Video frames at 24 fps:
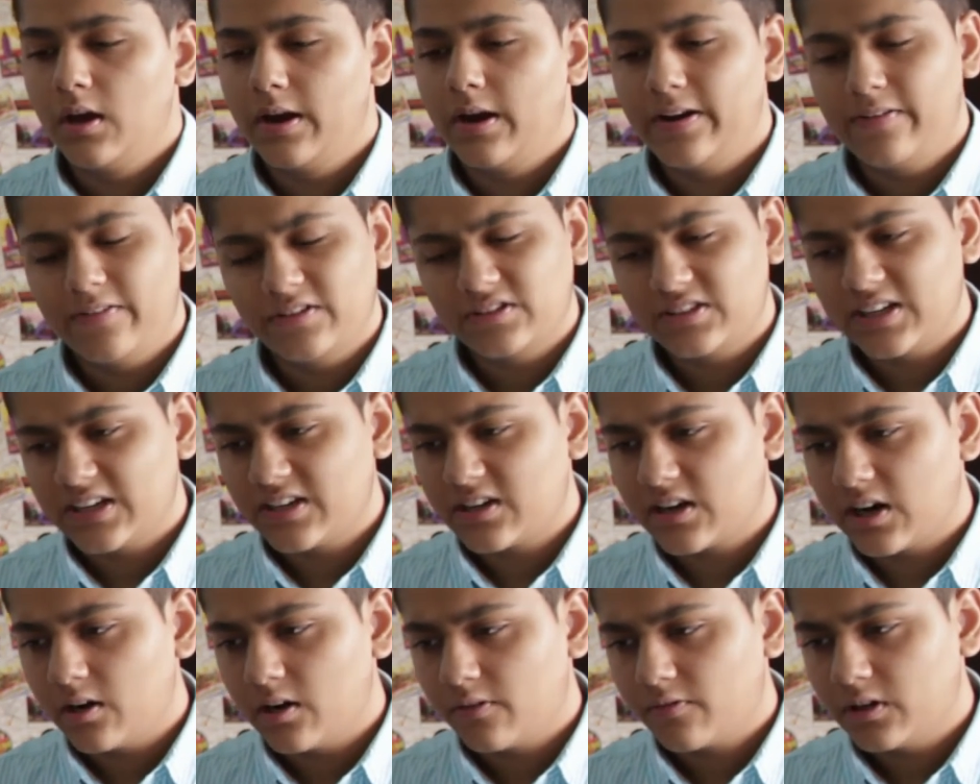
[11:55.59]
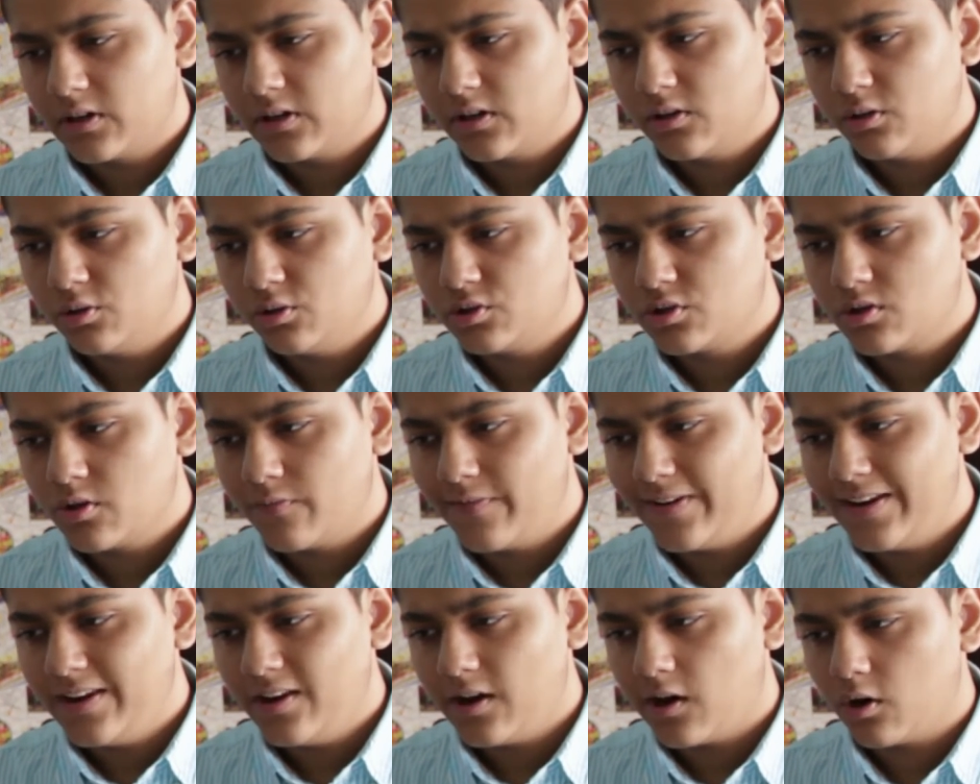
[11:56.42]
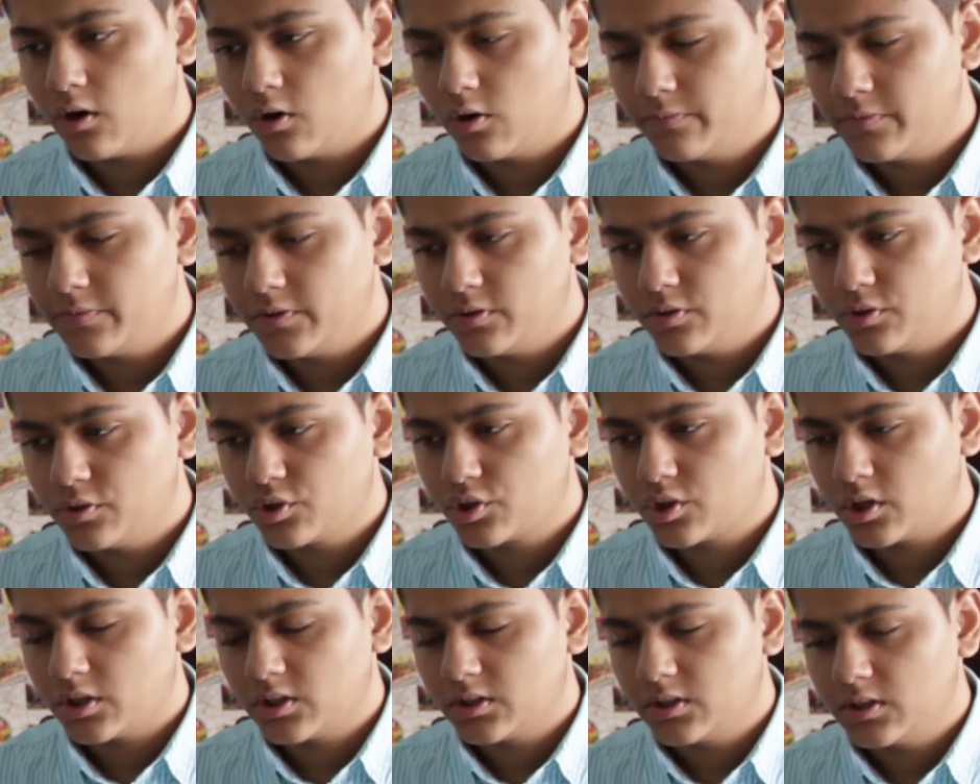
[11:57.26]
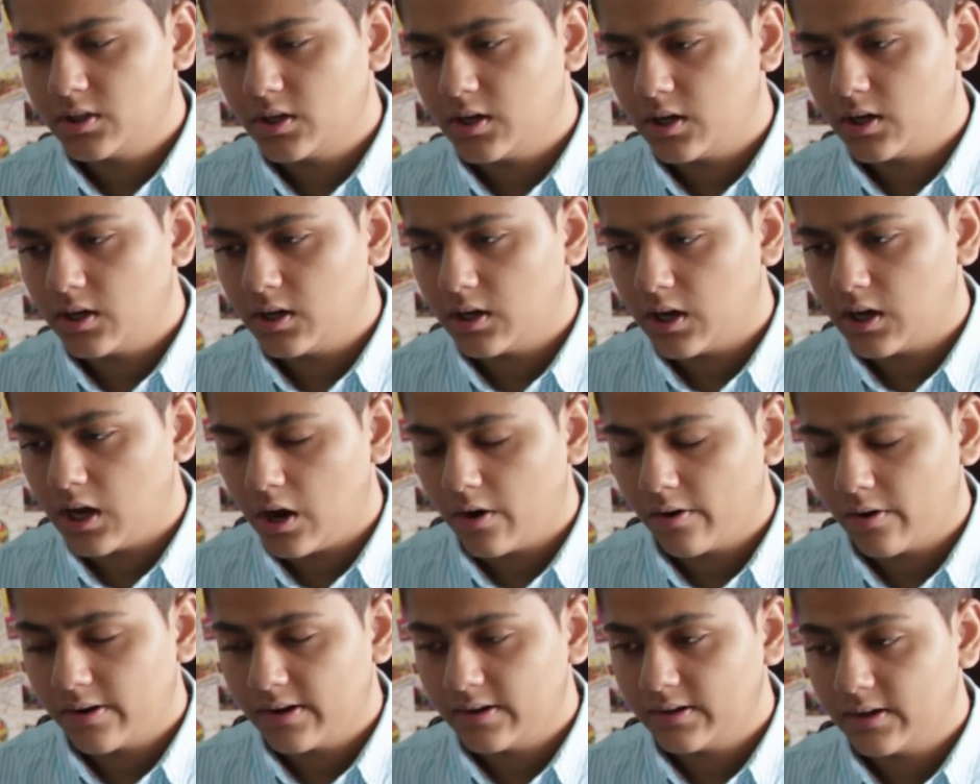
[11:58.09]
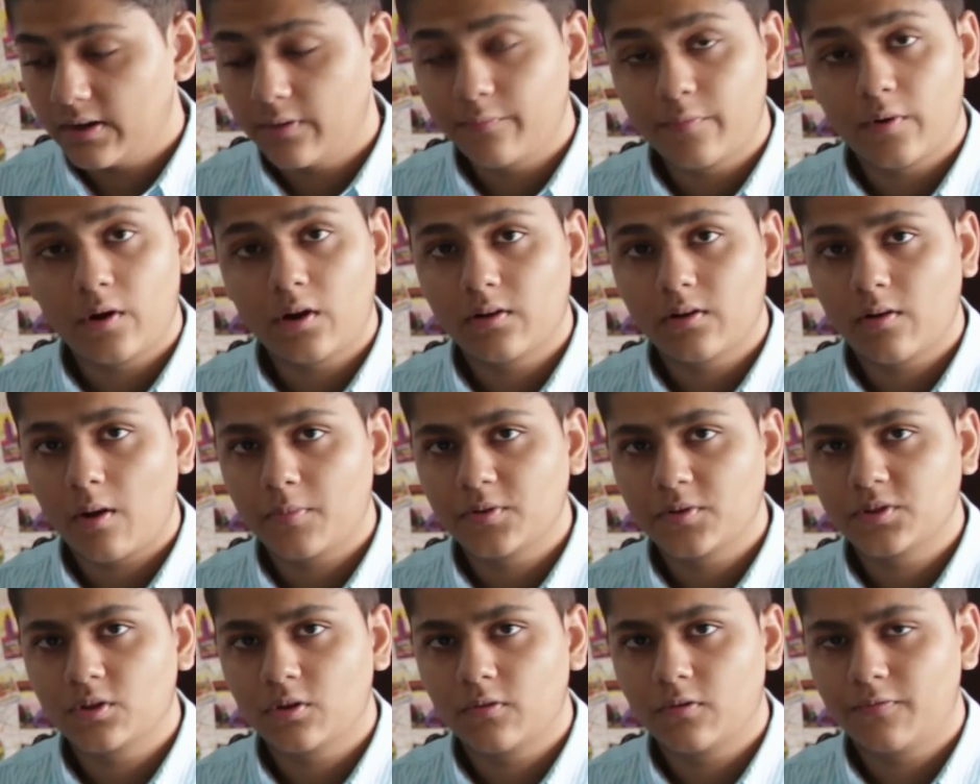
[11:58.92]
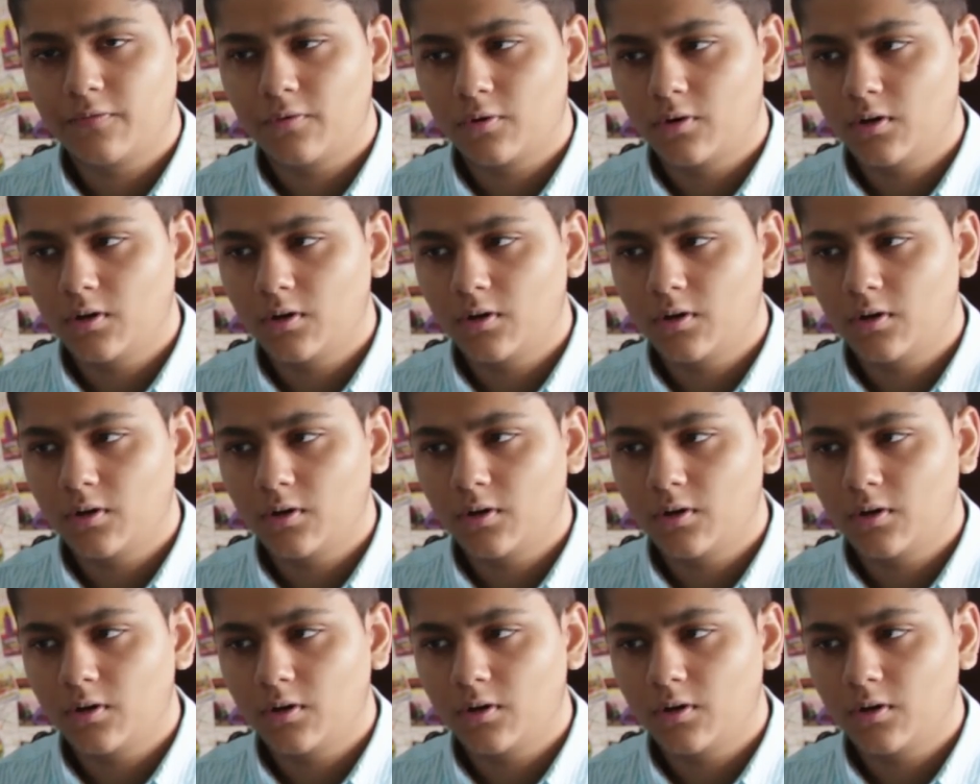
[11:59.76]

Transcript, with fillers: Anyways, that kind of concludes the video. I Hope you enjoyed the How Did It Evolve episode